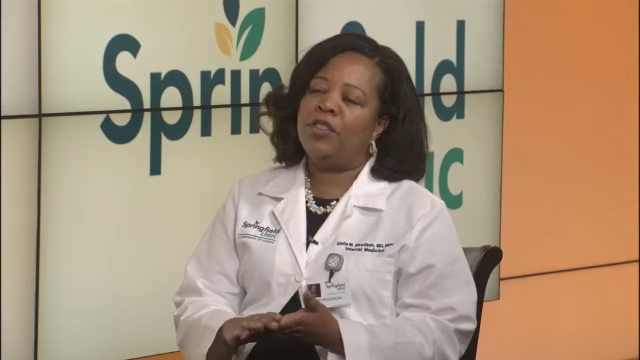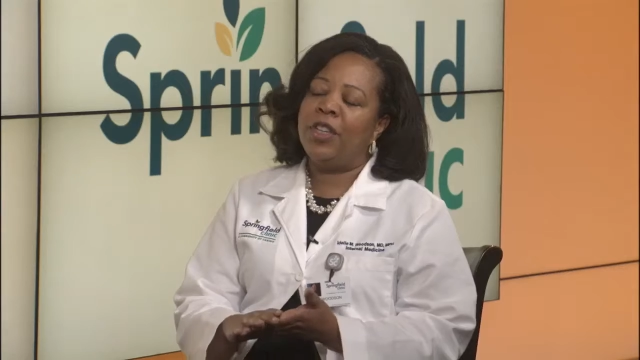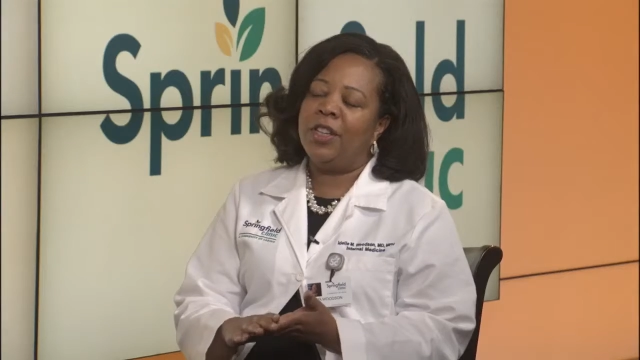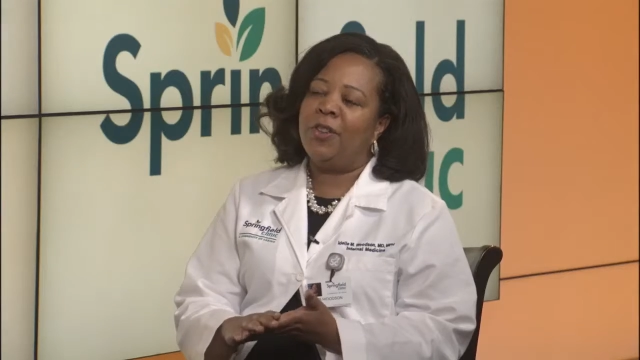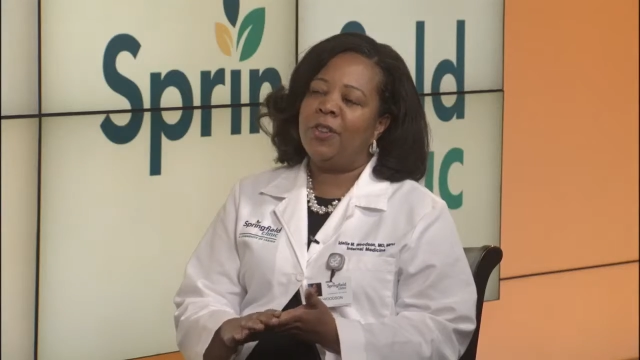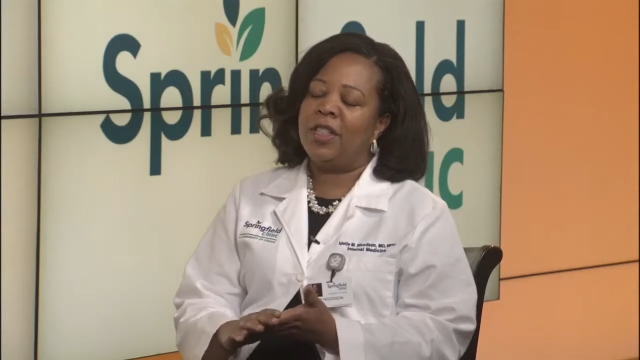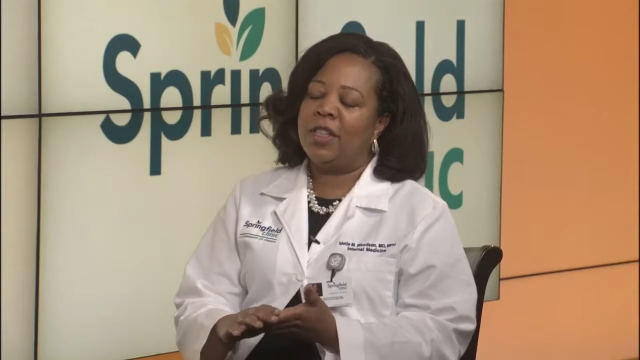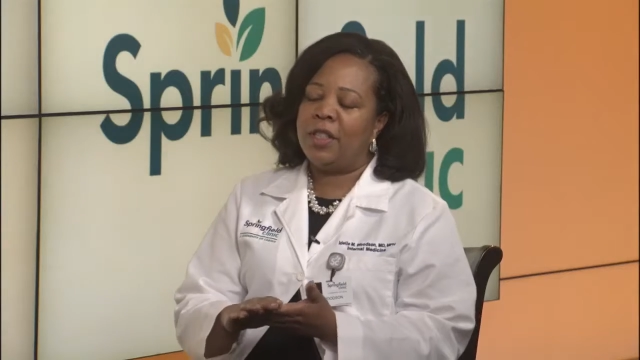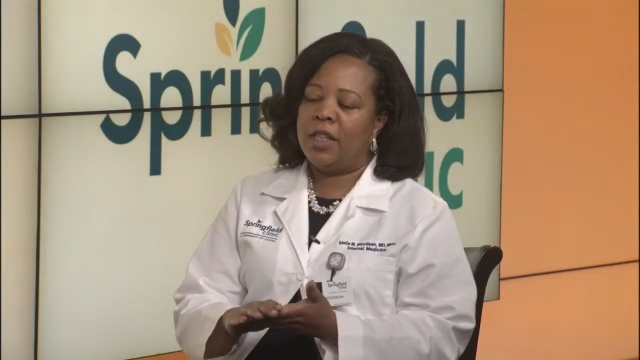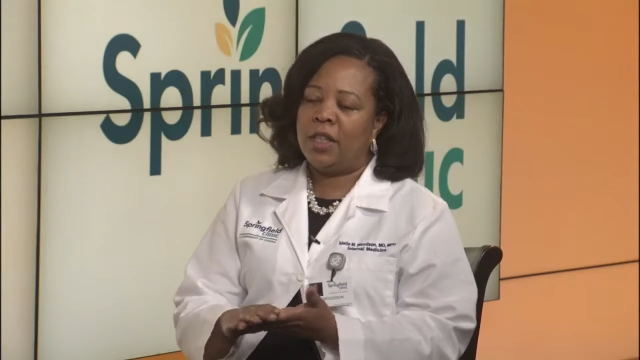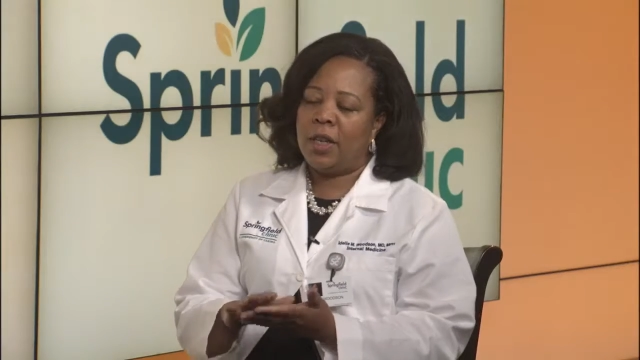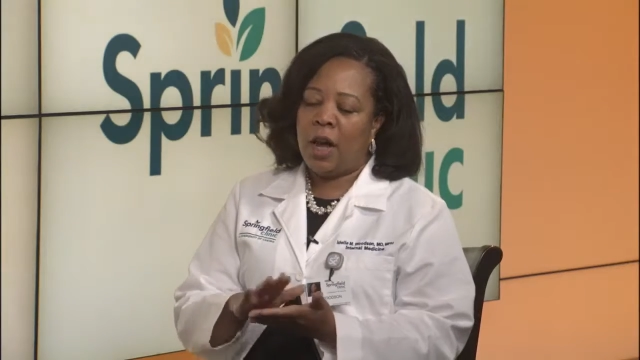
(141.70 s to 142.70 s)
shingles is
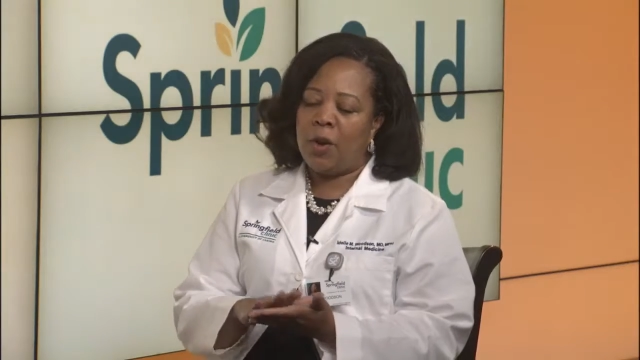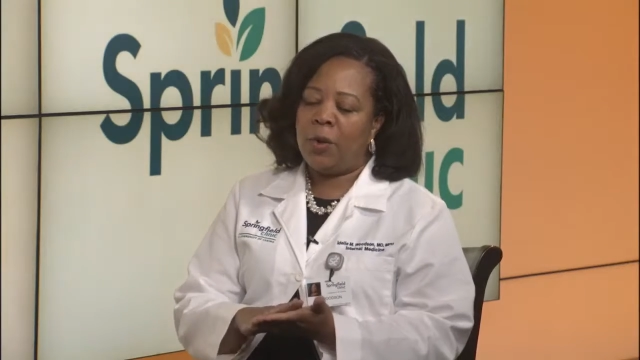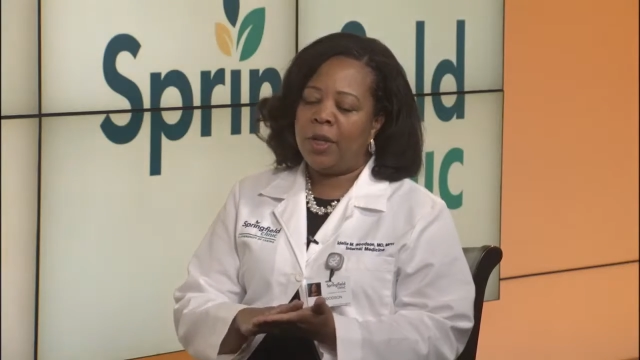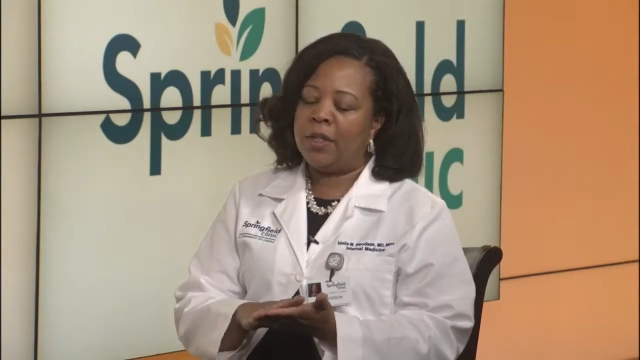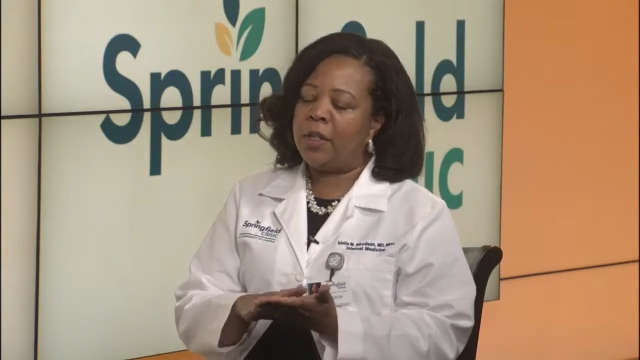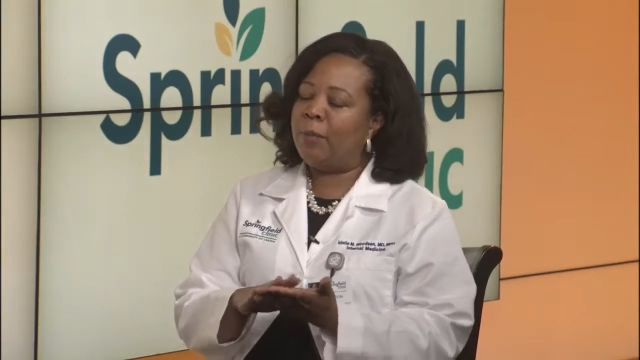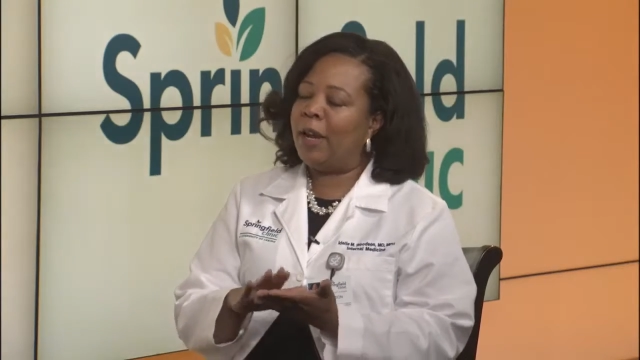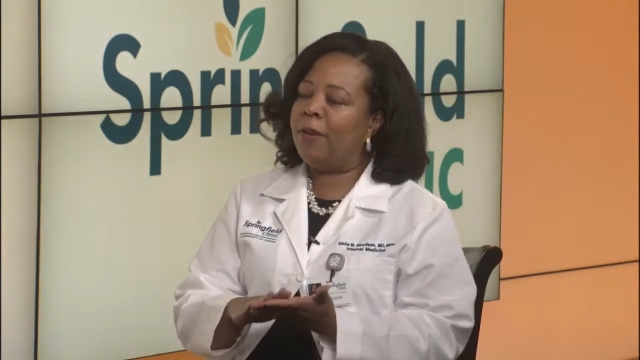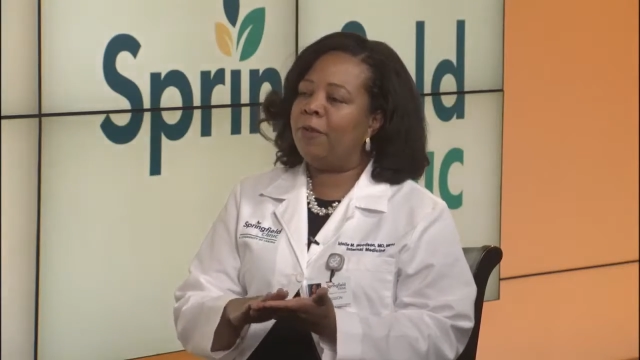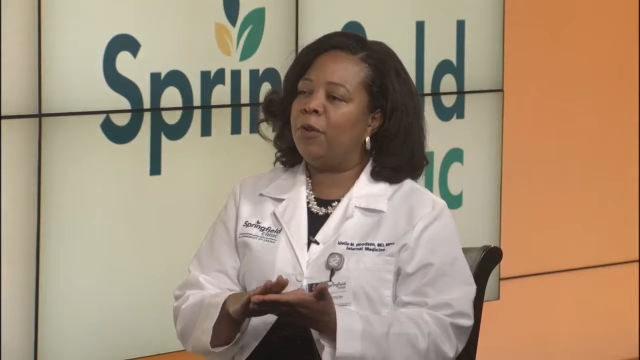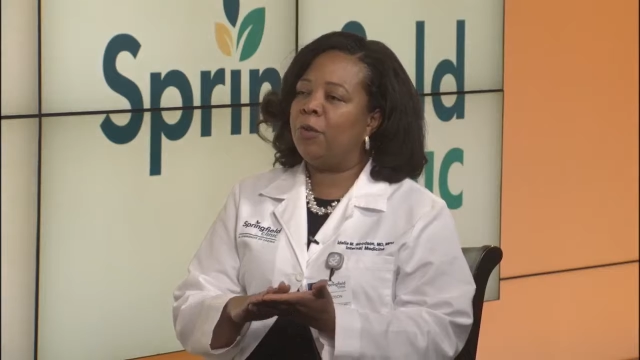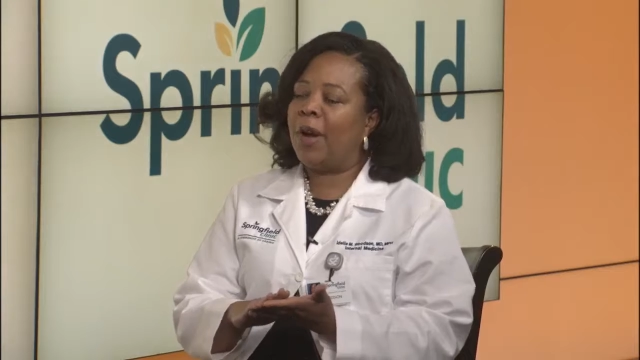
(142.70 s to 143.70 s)
that not only is it a
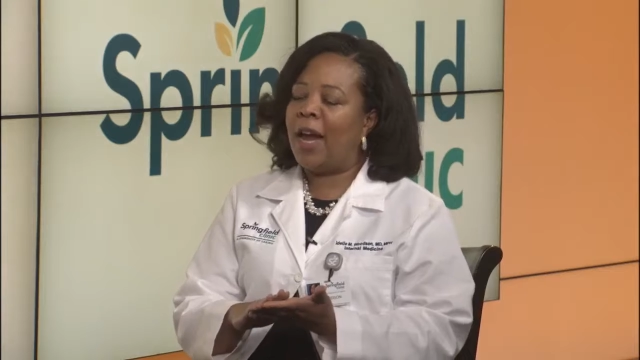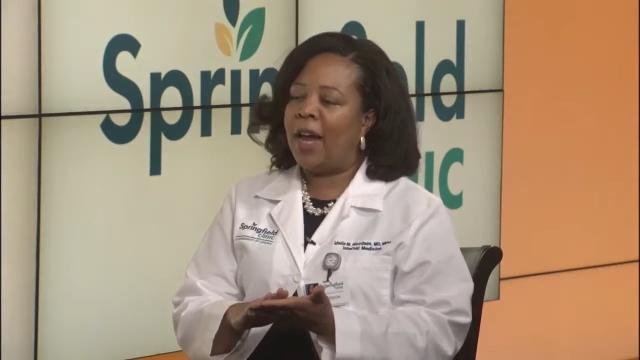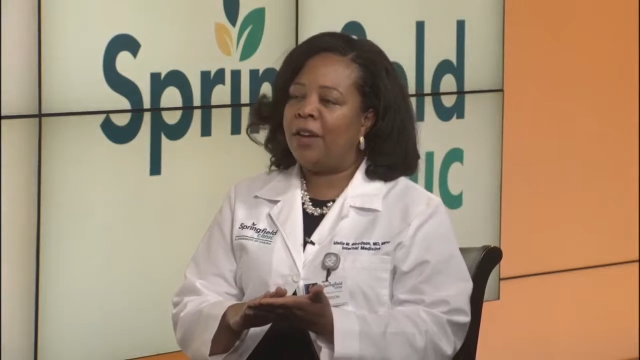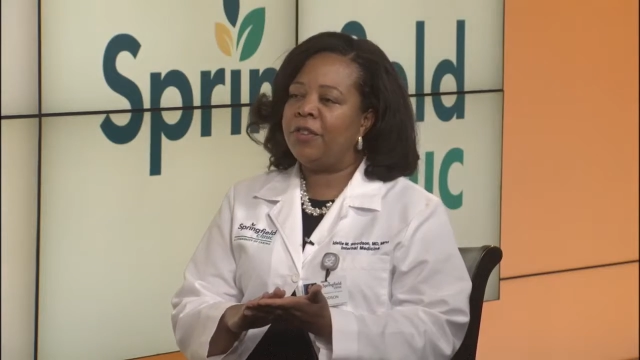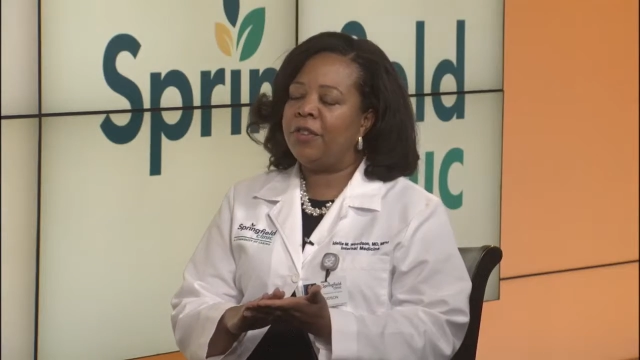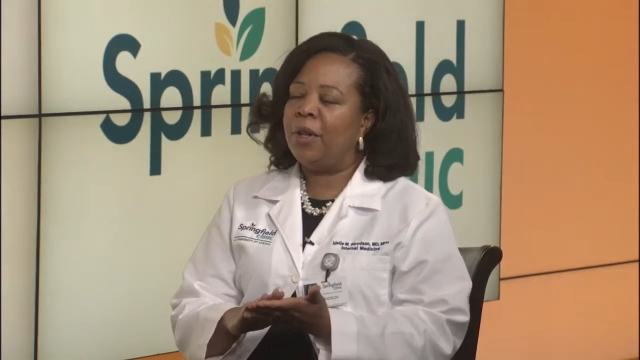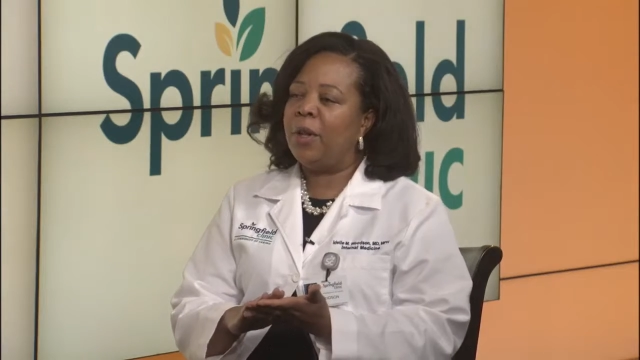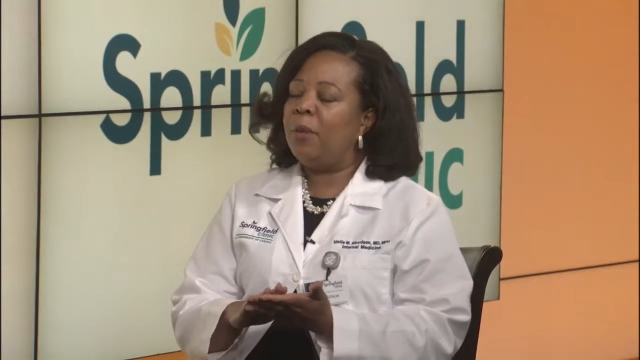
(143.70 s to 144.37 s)
painful rash,